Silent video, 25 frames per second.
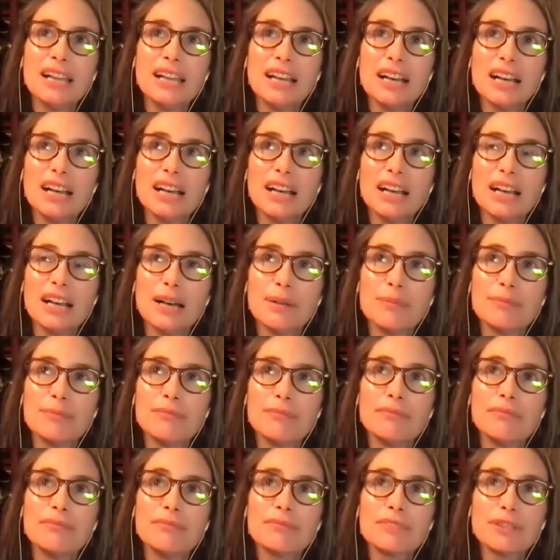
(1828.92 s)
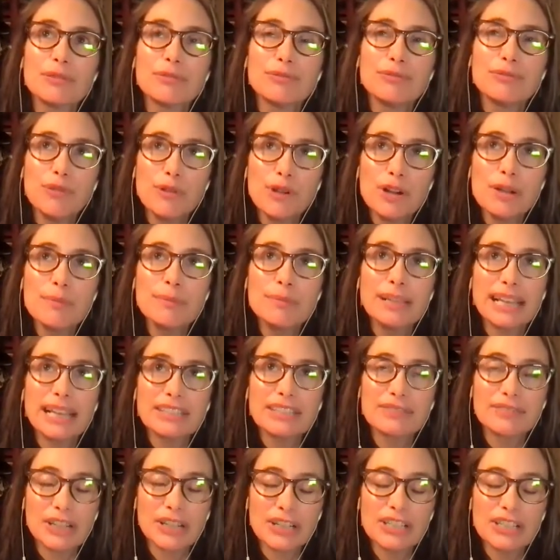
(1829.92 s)
the form
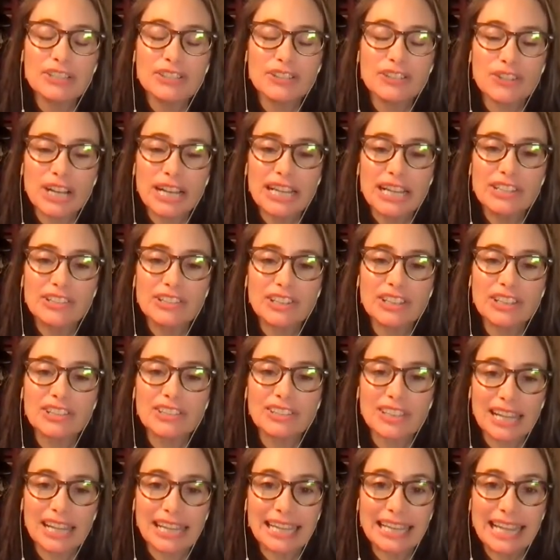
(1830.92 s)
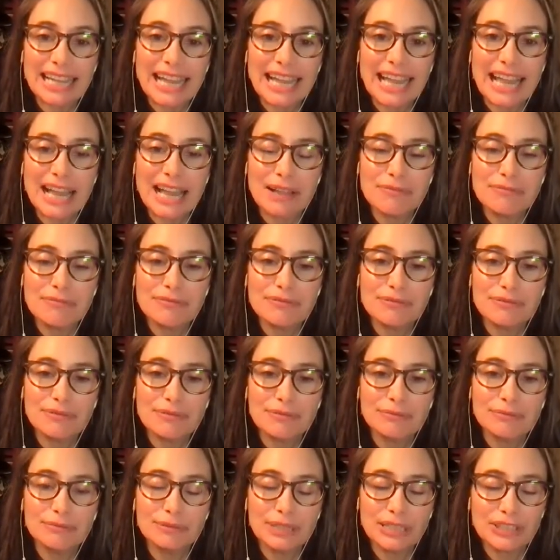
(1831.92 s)
gets very strange in the second half,
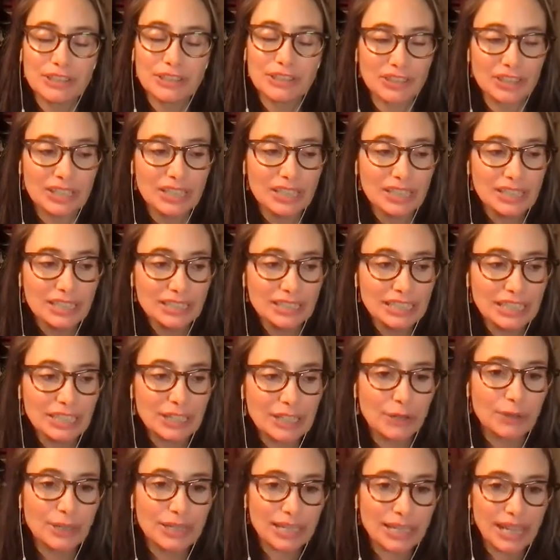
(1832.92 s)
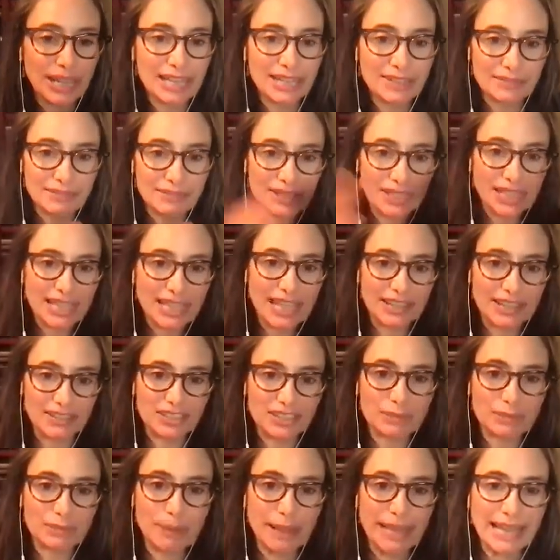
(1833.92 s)
which, it kind of
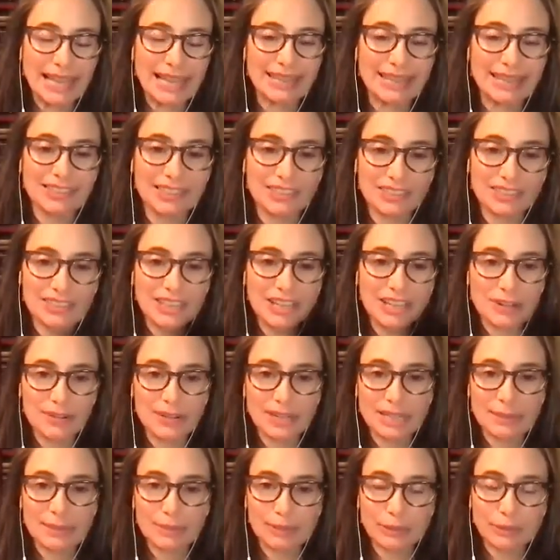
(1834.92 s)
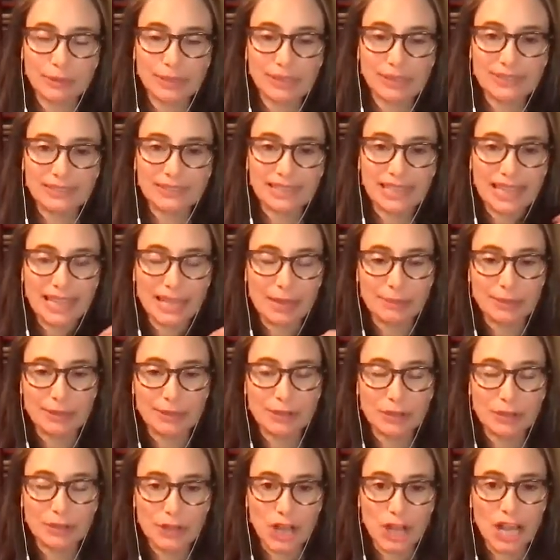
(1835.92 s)
expands. It's narrated between Sam and
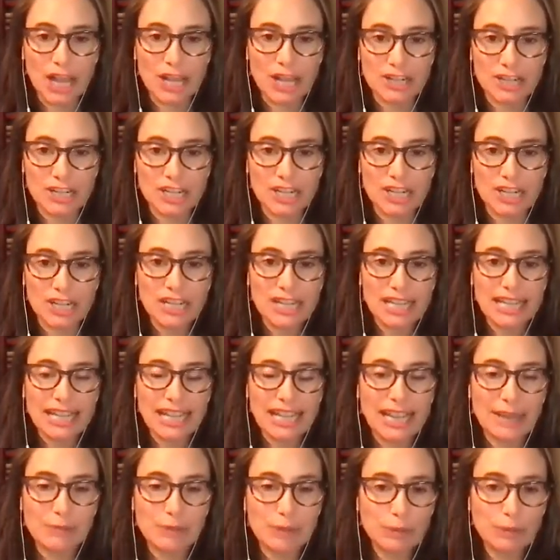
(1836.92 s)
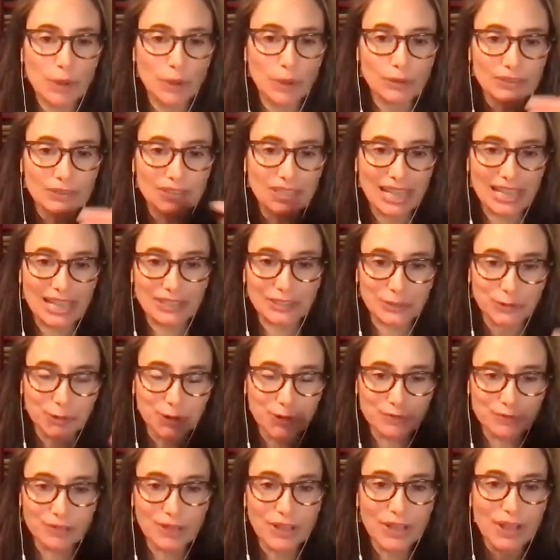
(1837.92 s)
her daughter, and we won't say
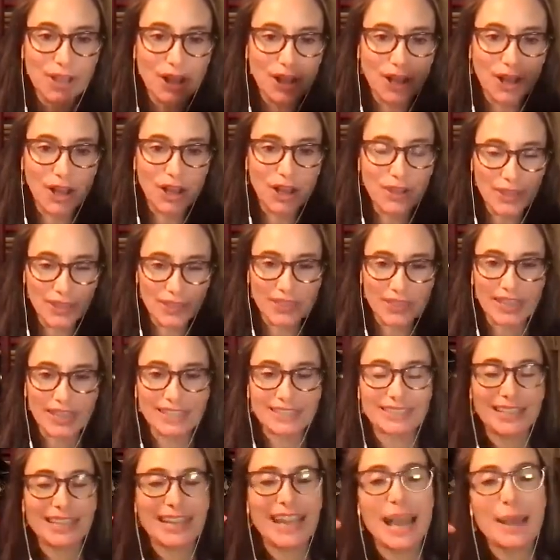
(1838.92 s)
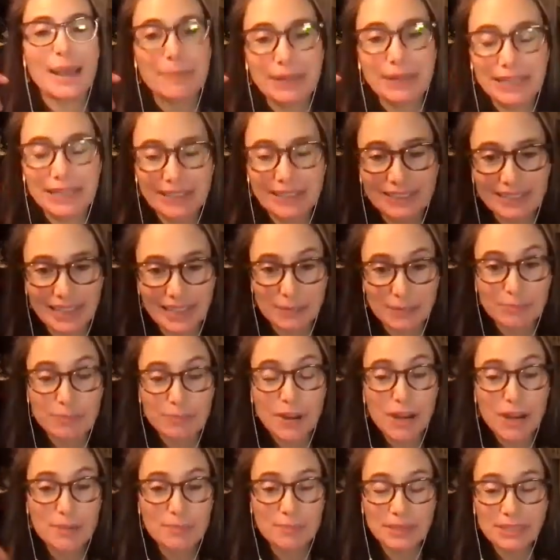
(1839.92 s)
sort of all the things that happen in the second
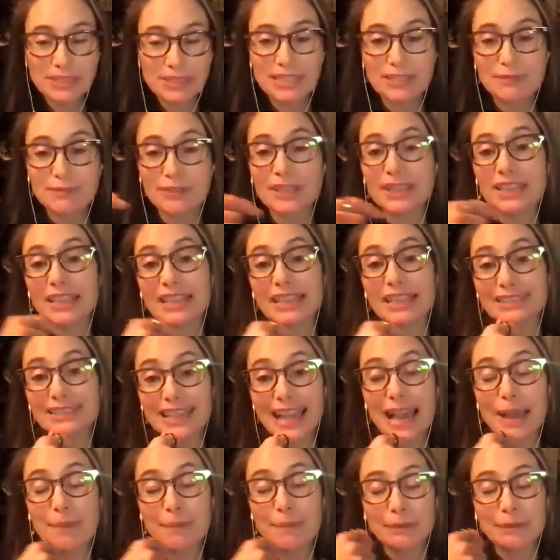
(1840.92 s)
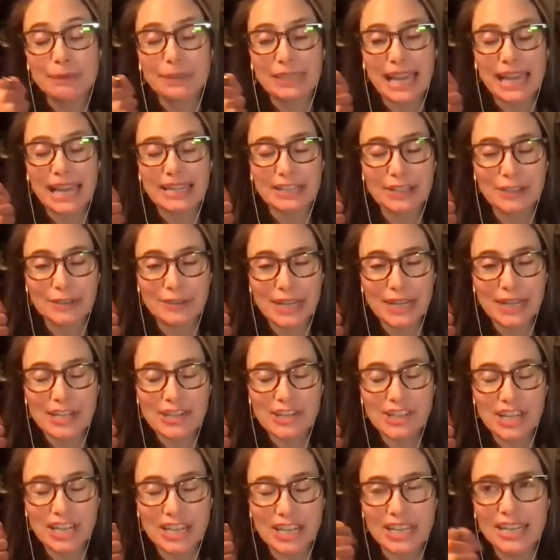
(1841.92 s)
part, but different things happen with that
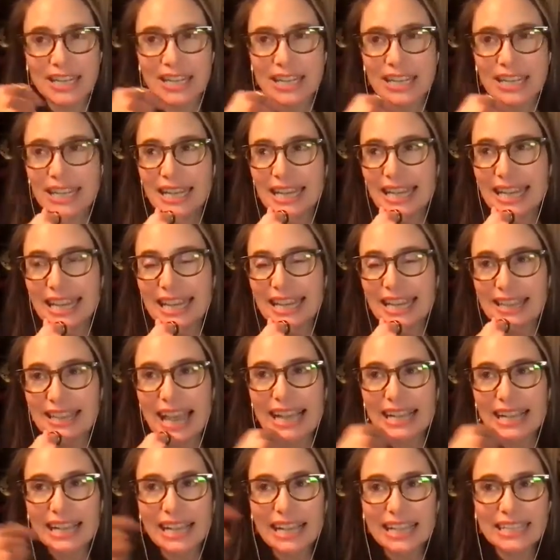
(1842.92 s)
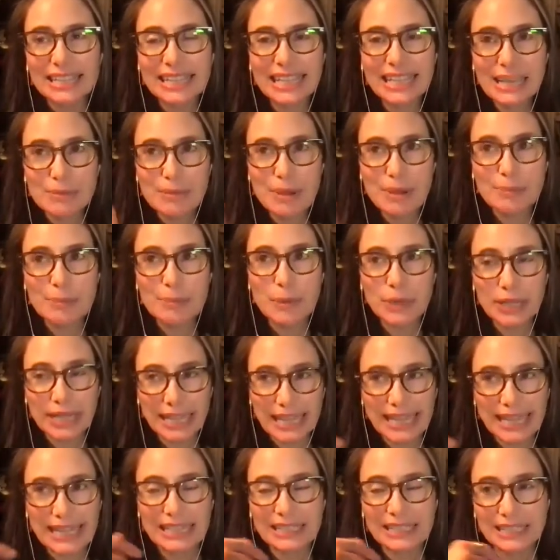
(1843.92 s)
narration. And that kind of came up
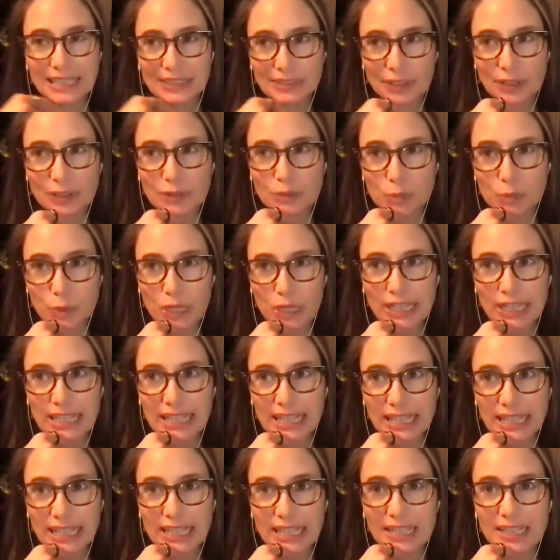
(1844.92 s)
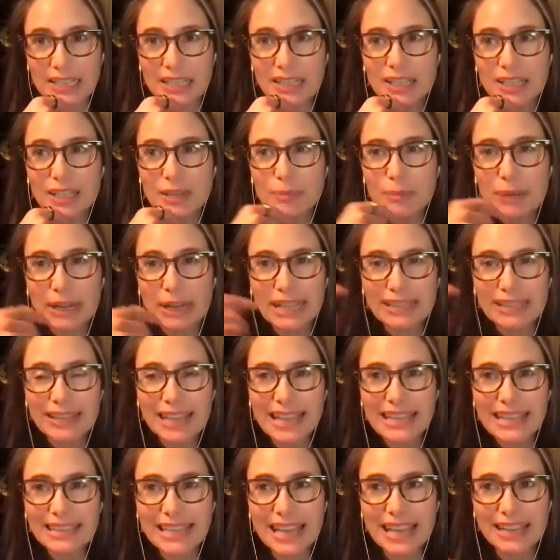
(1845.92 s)
organically as I was working on it. But I
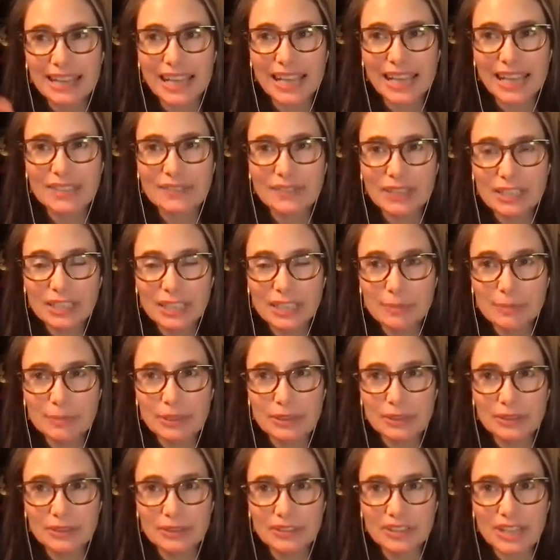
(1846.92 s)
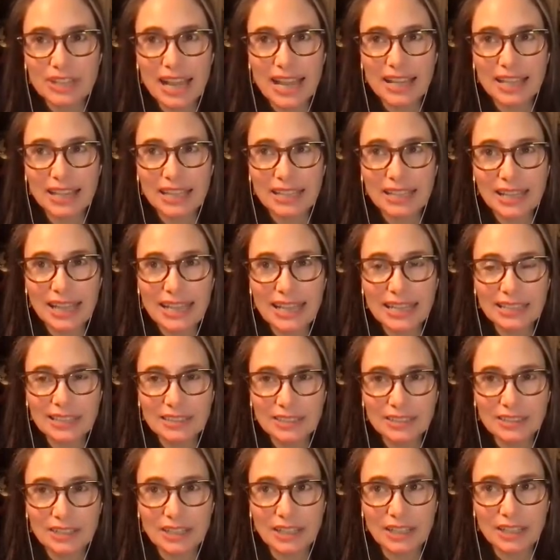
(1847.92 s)
like that kind of elliptical style. I like
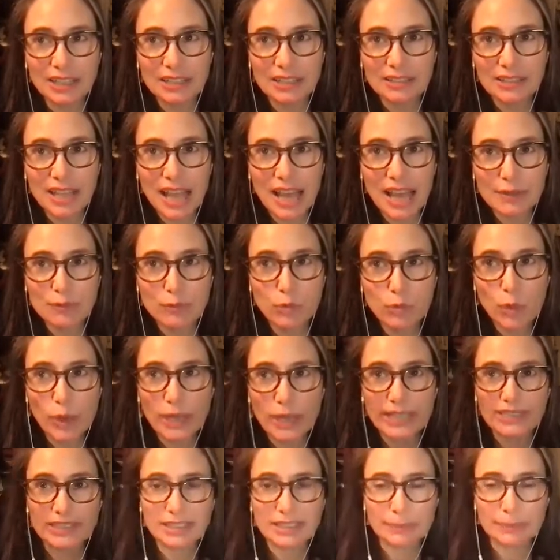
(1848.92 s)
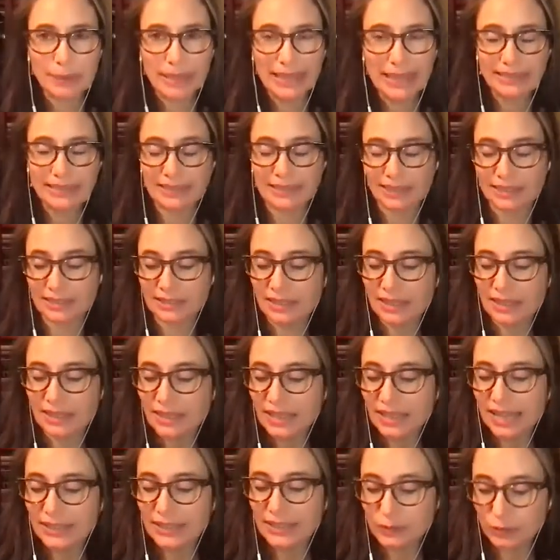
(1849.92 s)
a lot of white space and
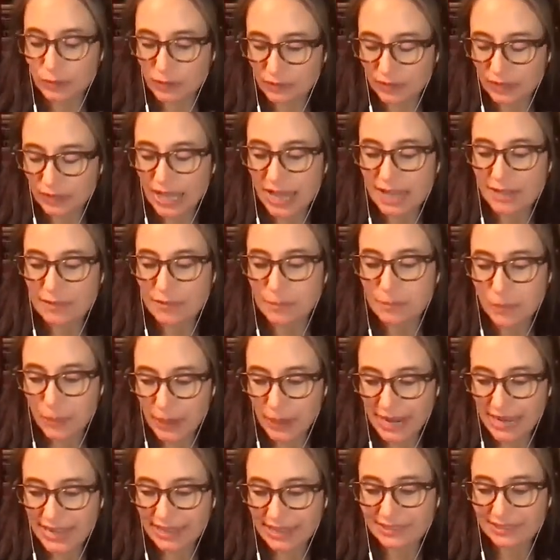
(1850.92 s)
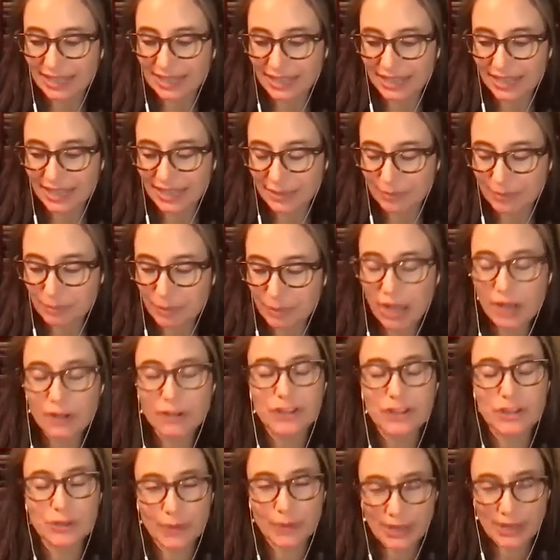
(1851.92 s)
sort of a lot of breaks, that kind of
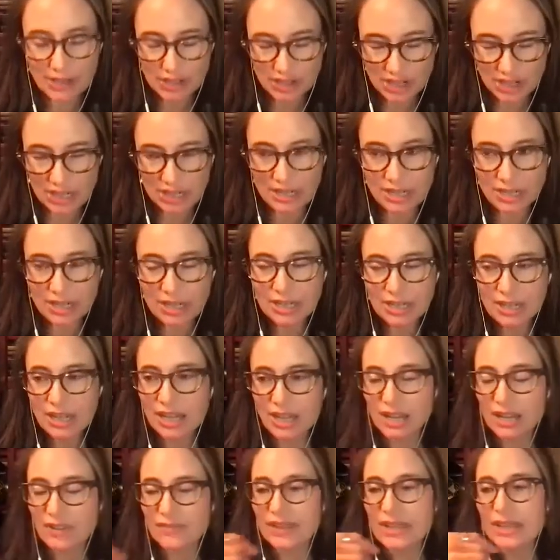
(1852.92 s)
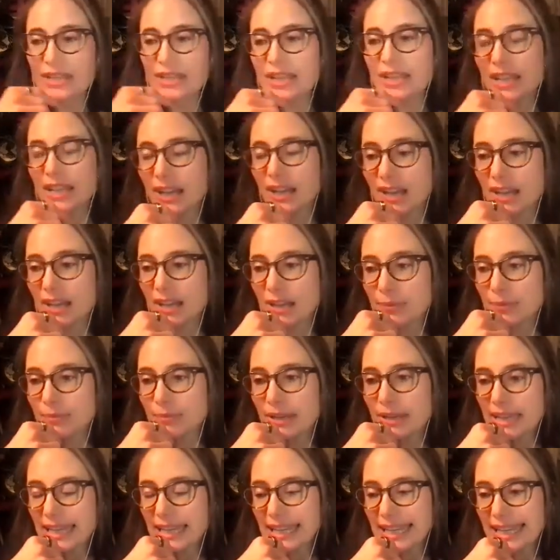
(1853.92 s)
punctuation of it.
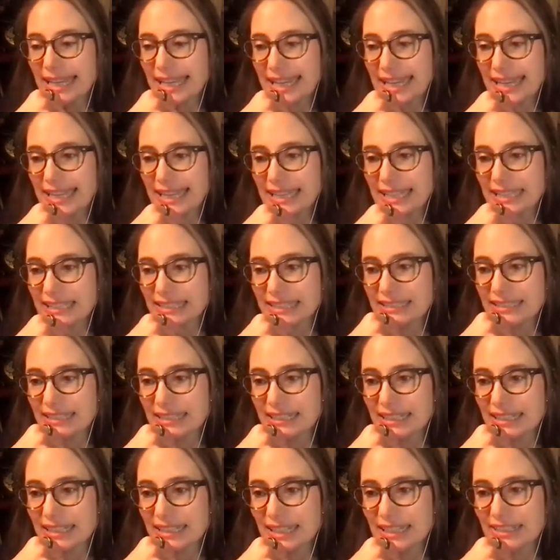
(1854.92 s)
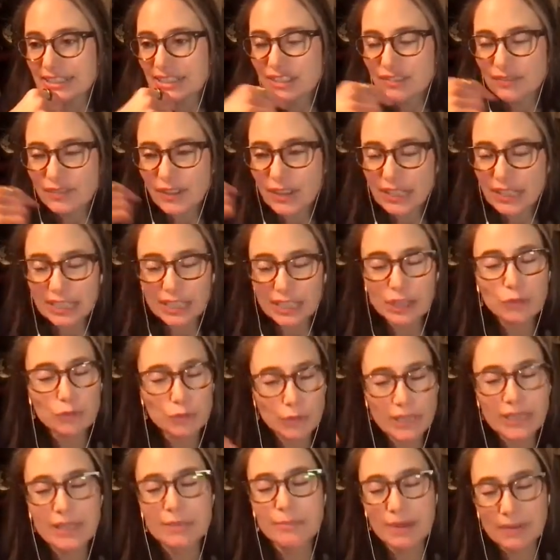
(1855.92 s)
And I just felt like the
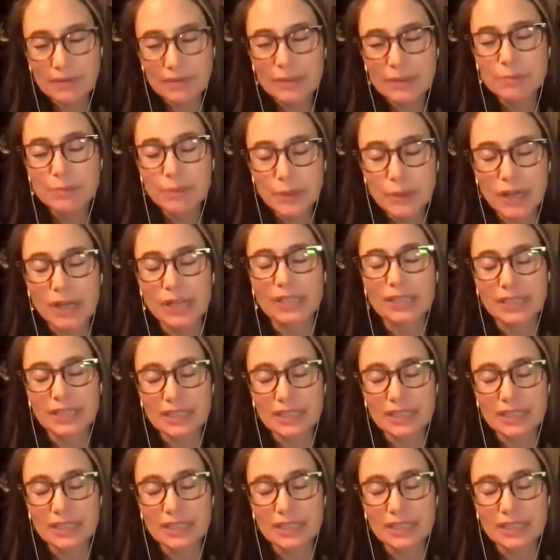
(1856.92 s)
rhythm of the book